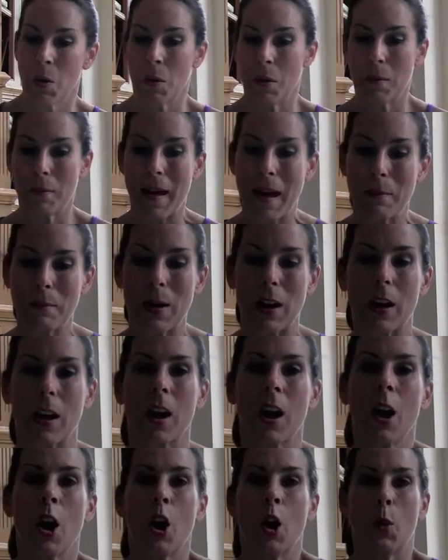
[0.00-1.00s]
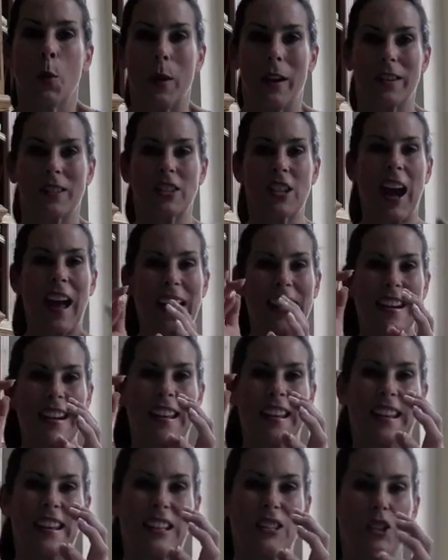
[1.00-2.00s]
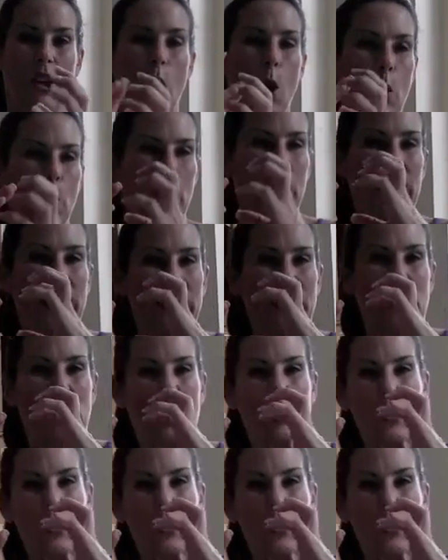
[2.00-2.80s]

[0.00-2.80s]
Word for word: Remember, we're tightening and toning and